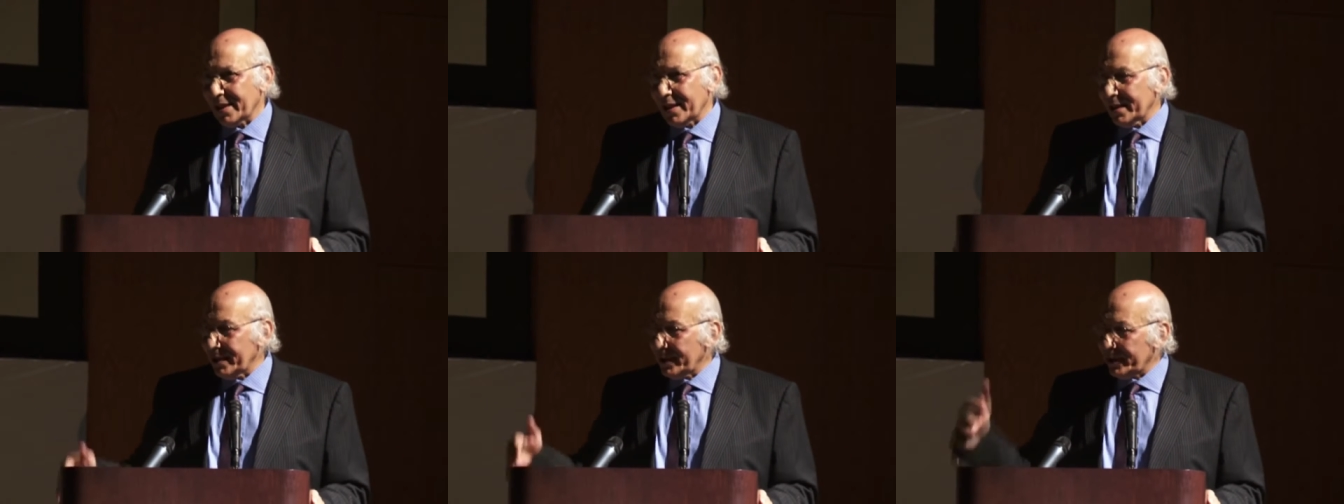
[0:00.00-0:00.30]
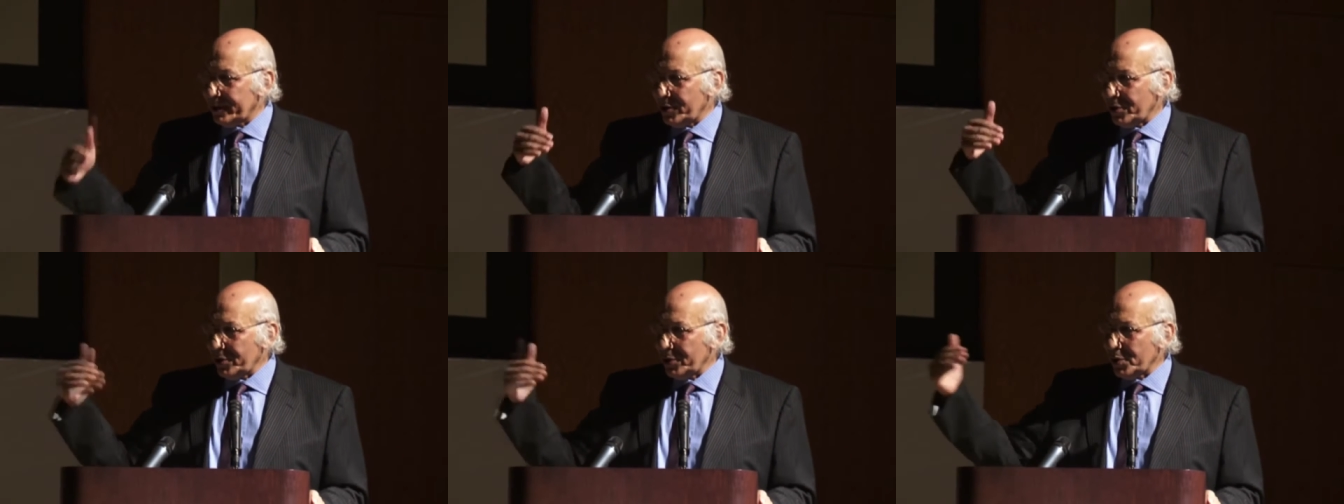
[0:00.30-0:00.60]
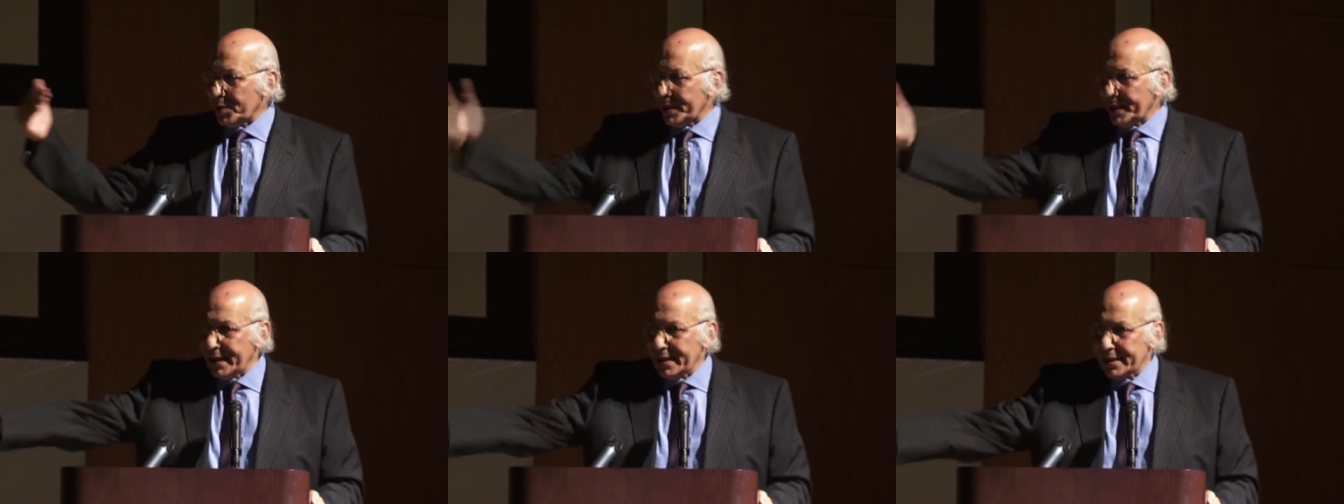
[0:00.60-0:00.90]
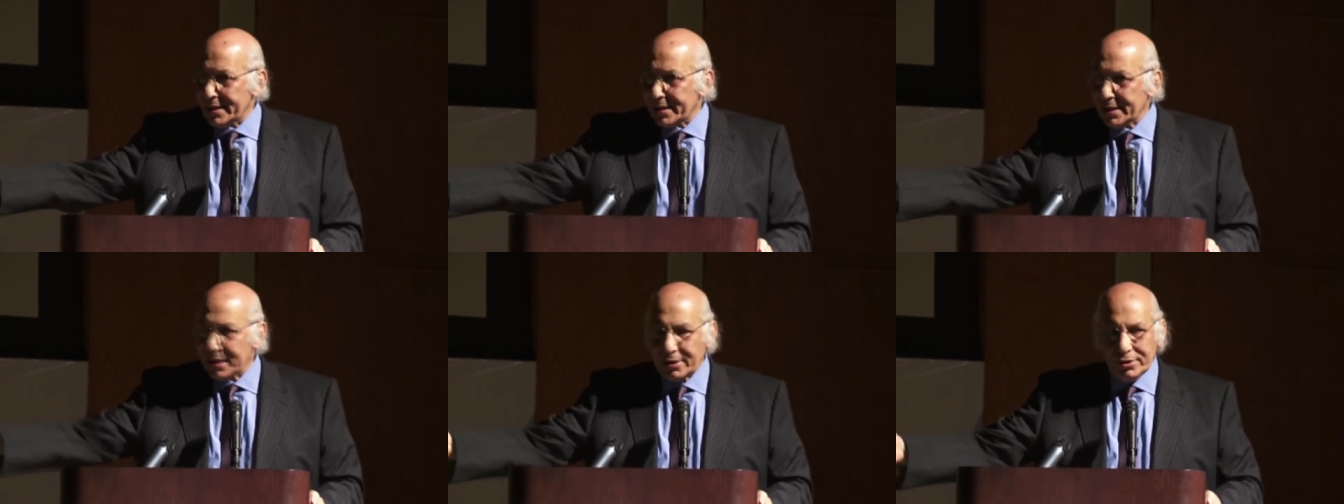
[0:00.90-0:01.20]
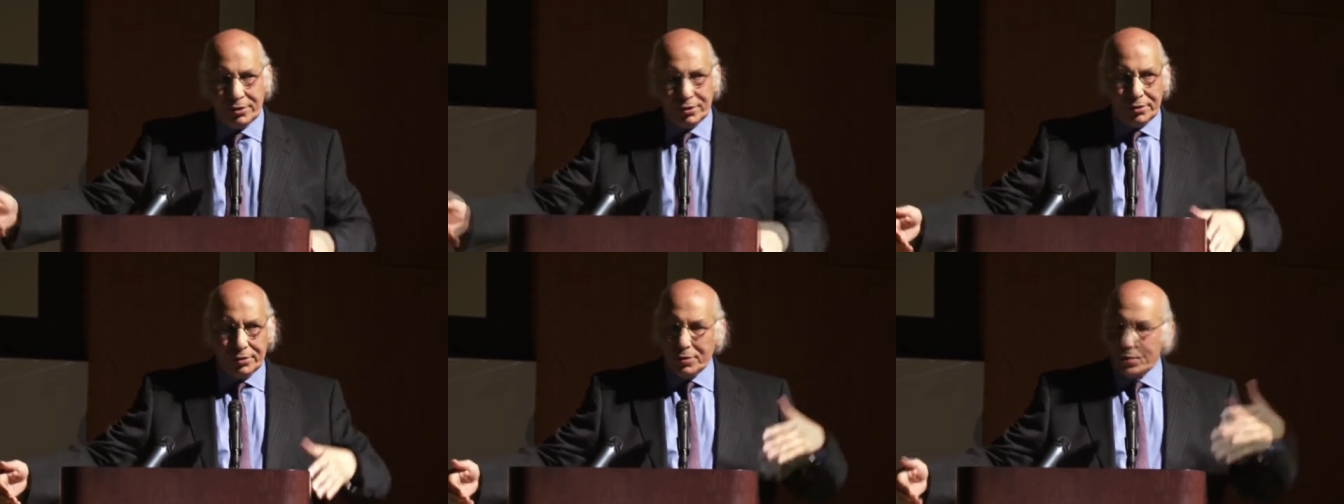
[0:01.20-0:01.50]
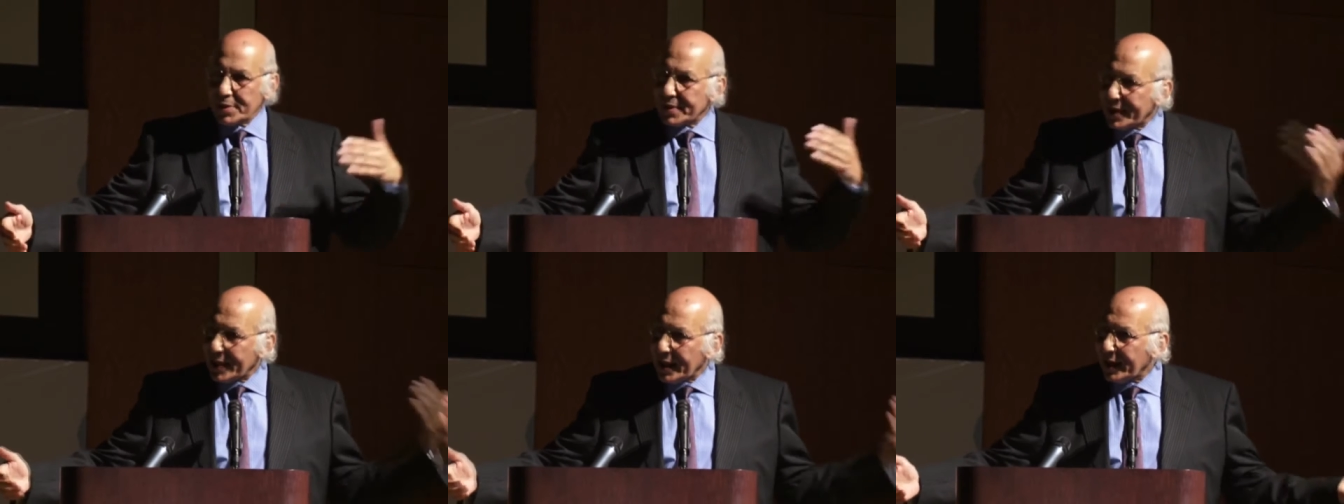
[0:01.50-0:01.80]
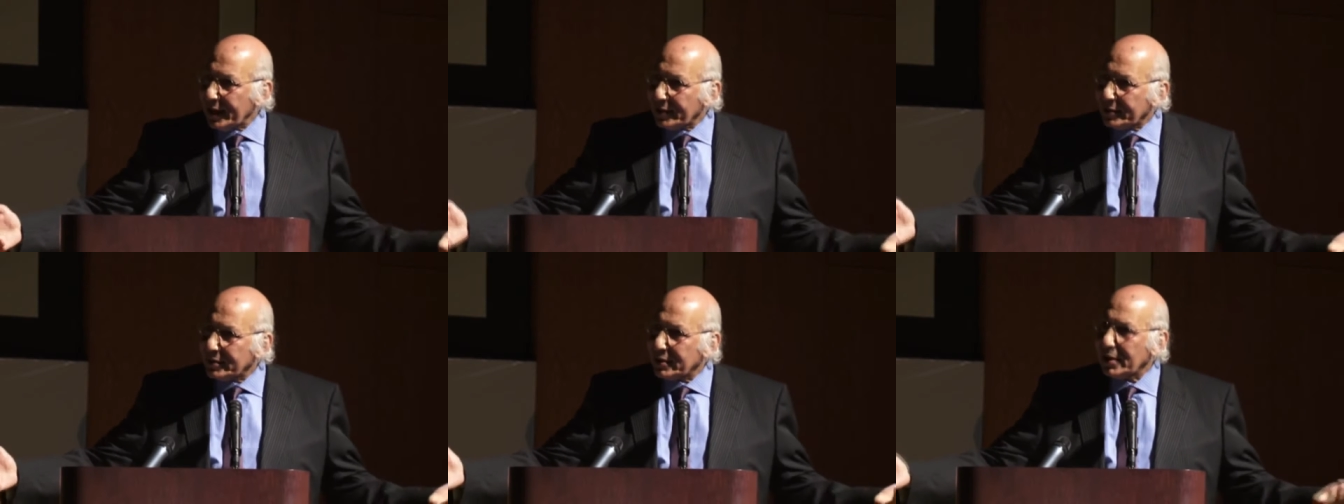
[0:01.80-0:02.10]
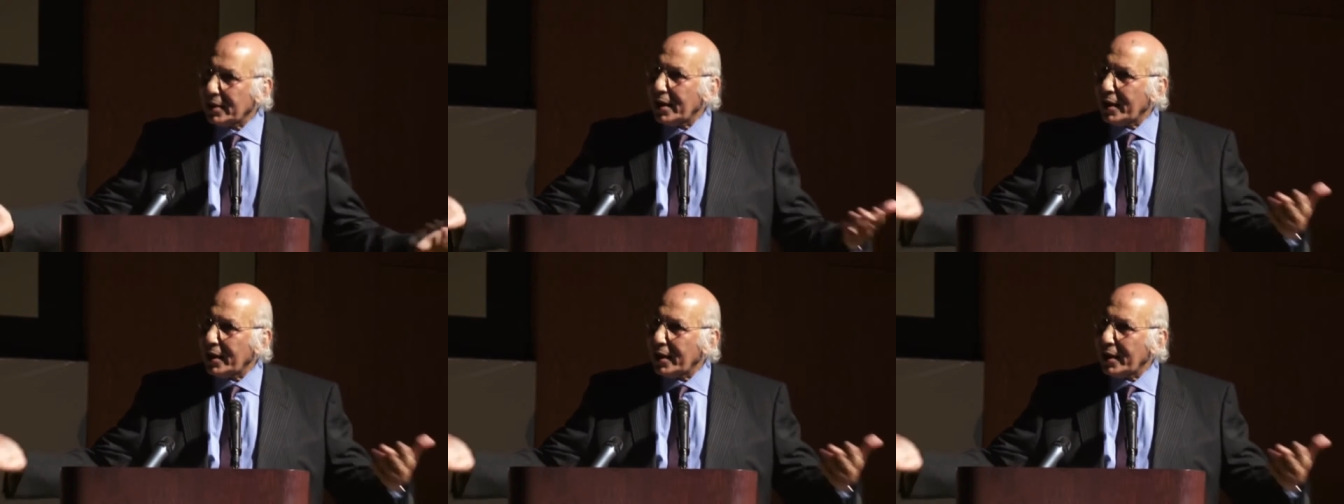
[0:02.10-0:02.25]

I introduce this and introduce that,